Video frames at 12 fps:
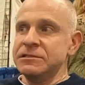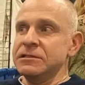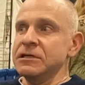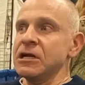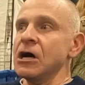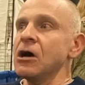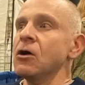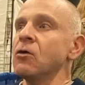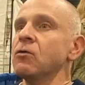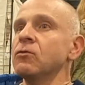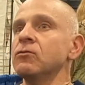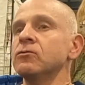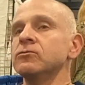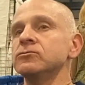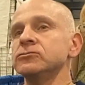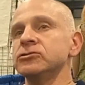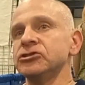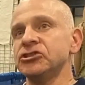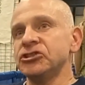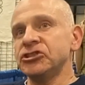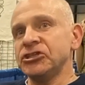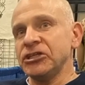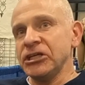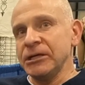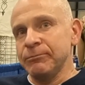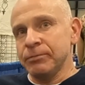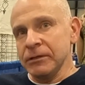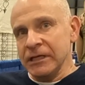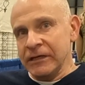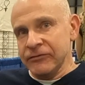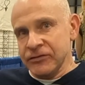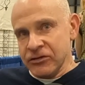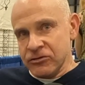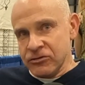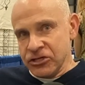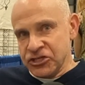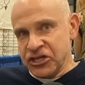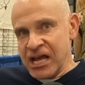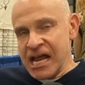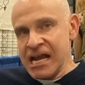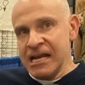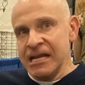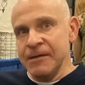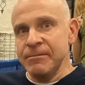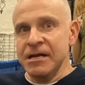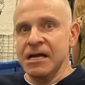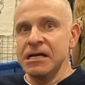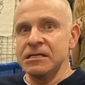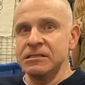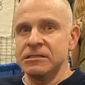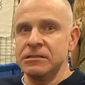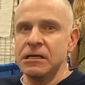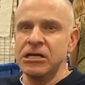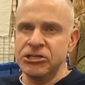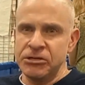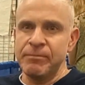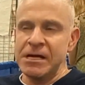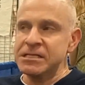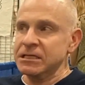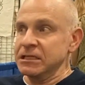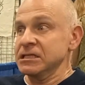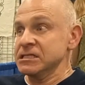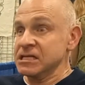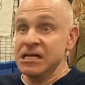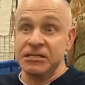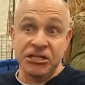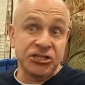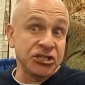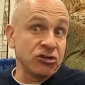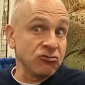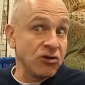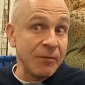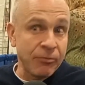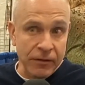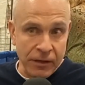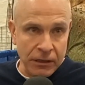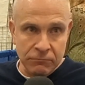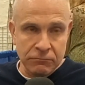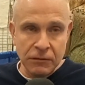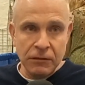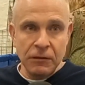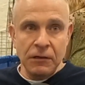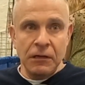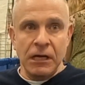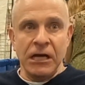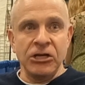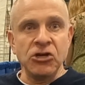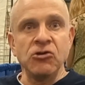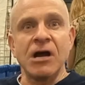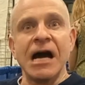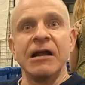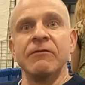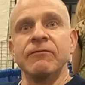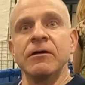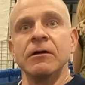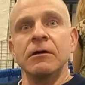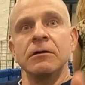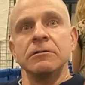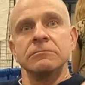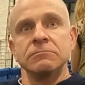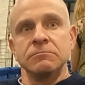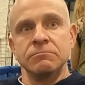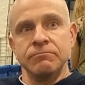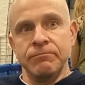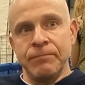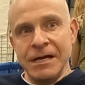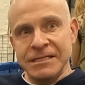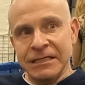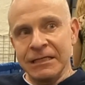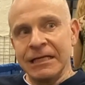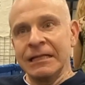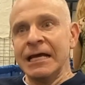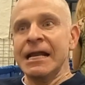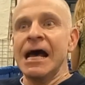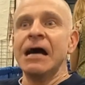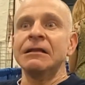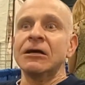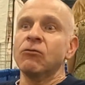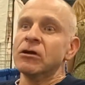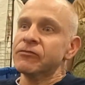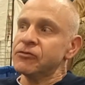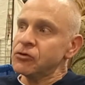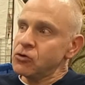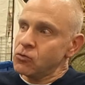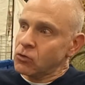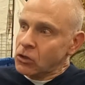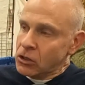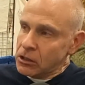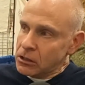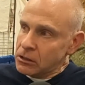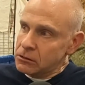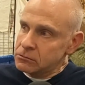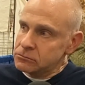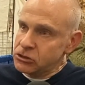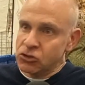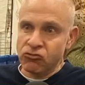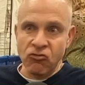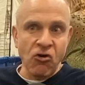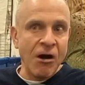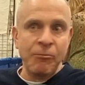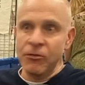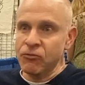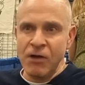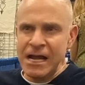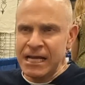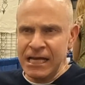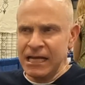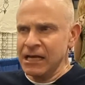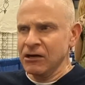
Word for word: you know, she believes in Christianity and she basically discussed because she grew up with it, and you kind of basically laid out like what if you grew up with Reiki